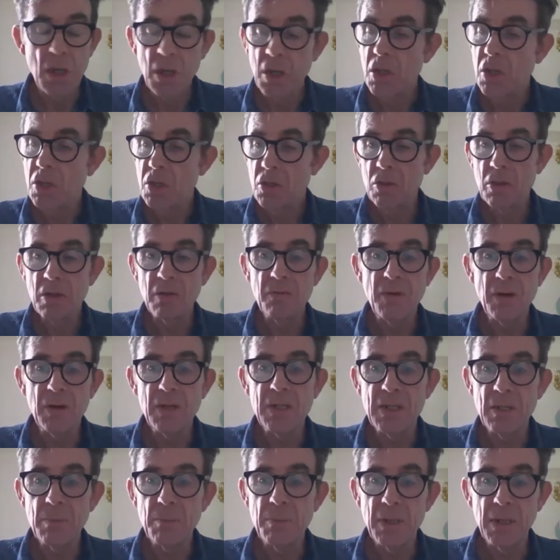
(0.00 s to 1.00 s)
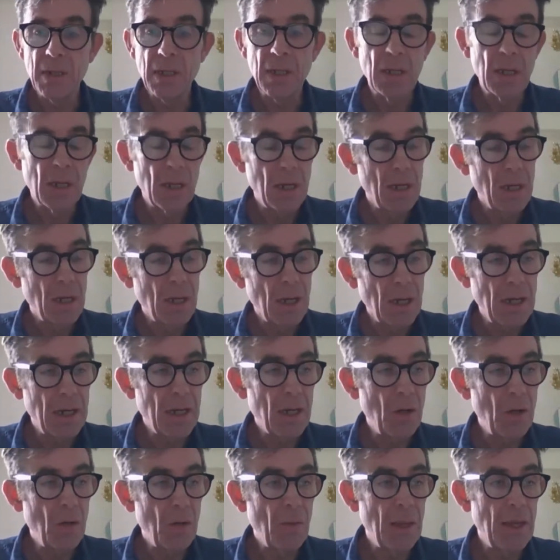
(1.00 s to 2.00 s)
You can very simply click
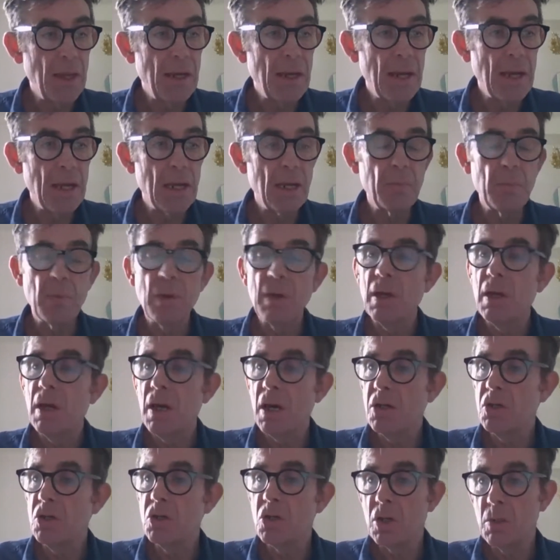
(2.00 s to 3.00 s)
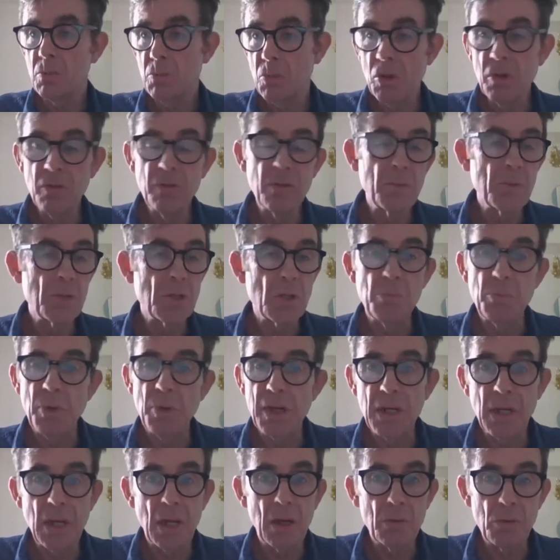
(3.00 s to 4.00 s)
on their name and you can move them to
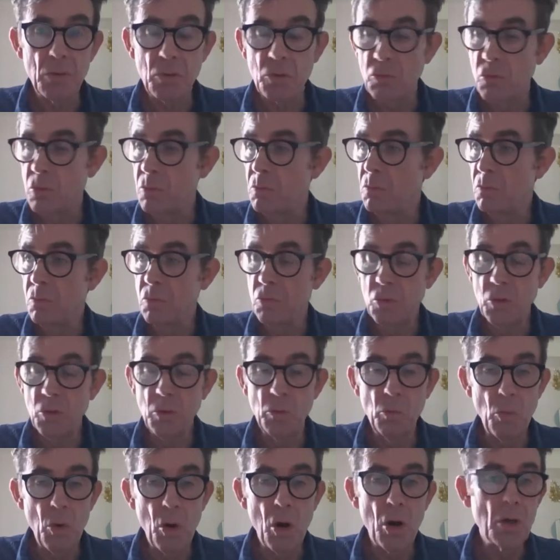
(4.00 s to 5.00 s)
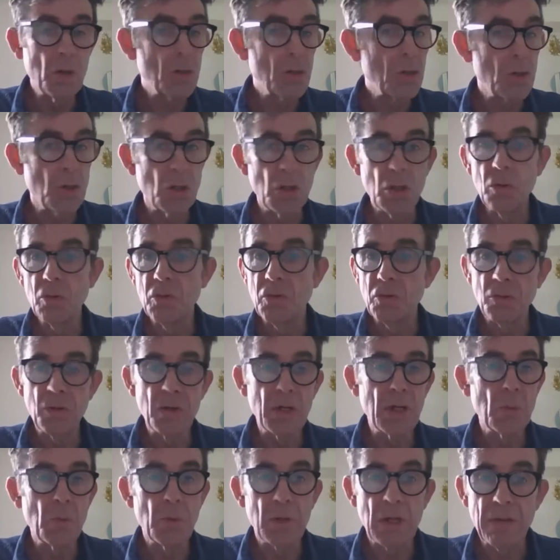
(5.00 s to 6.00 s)
breakout room 1, 2, 3,
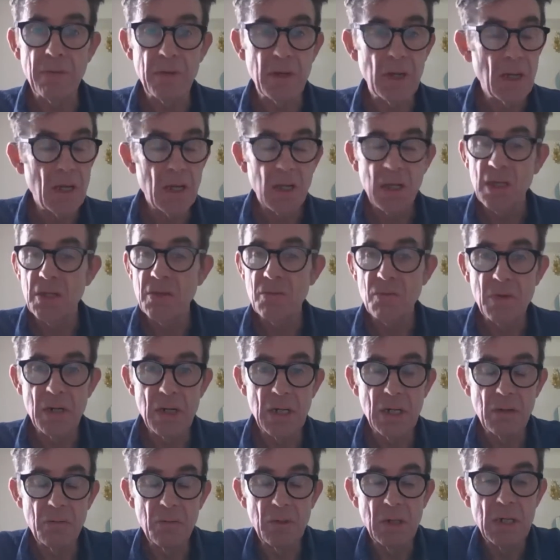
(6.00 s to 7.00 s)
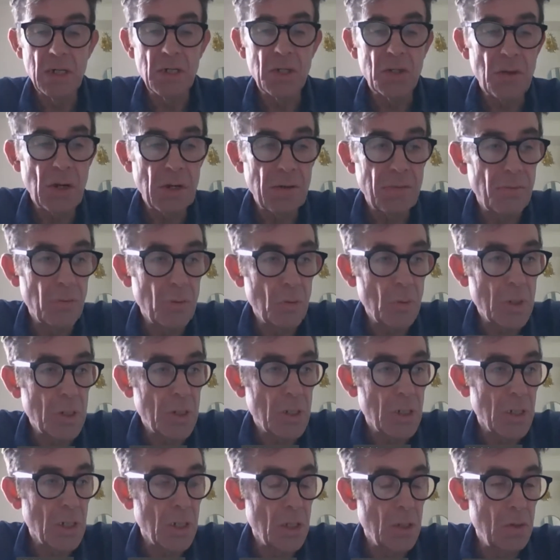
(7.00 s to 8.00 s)
whatever. It's really, really straightforward to
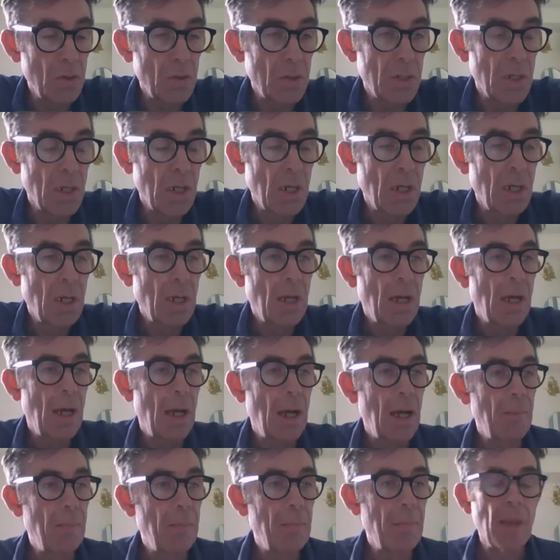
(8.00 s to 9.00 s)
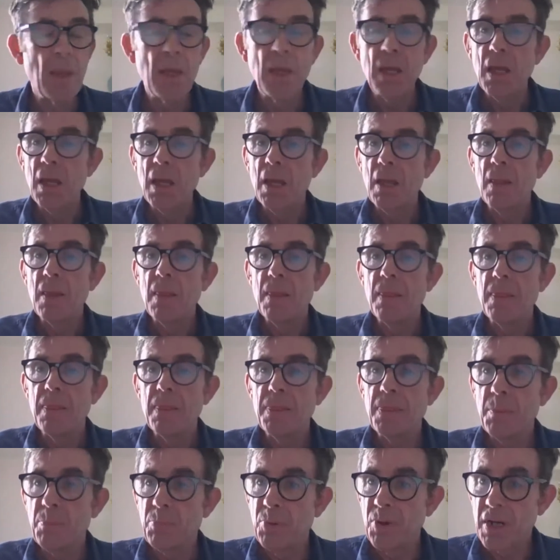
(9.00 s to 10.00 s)
use.
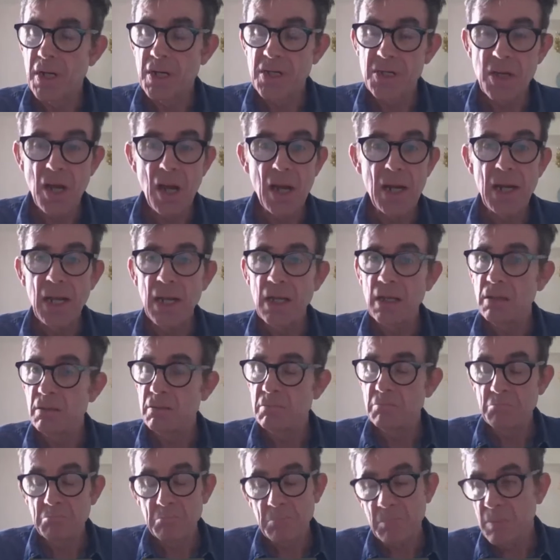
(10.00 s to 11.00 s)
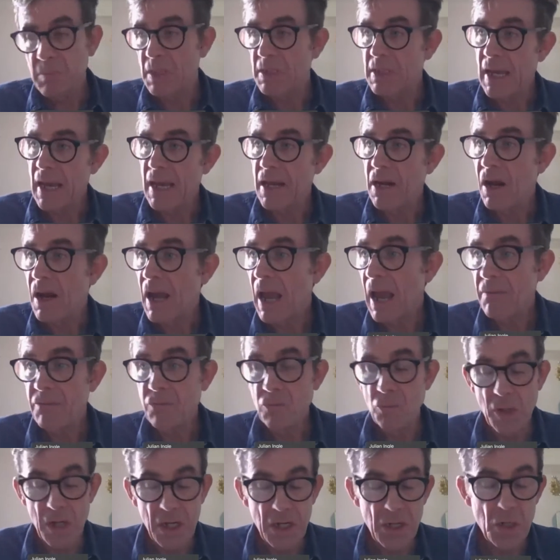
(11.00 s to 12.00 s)
The pre-assigning, again, I haven't
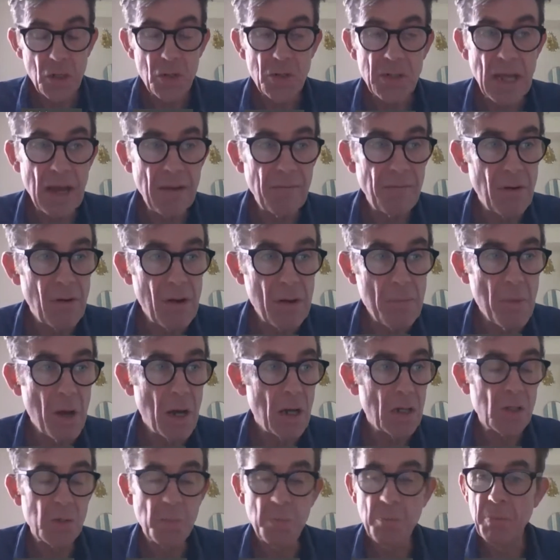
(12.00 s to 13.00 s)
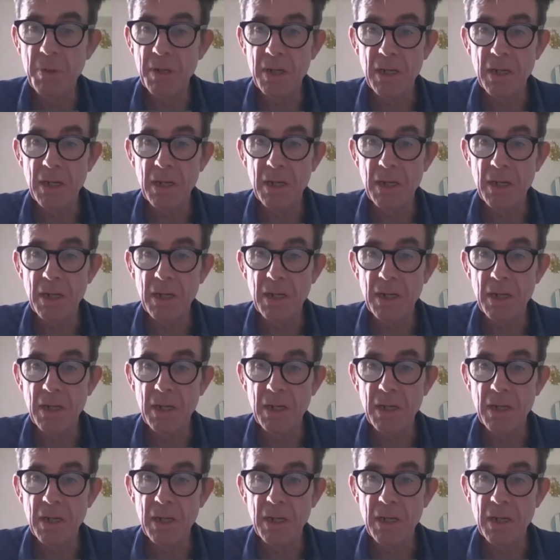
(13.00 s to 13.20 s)
really used that very much, but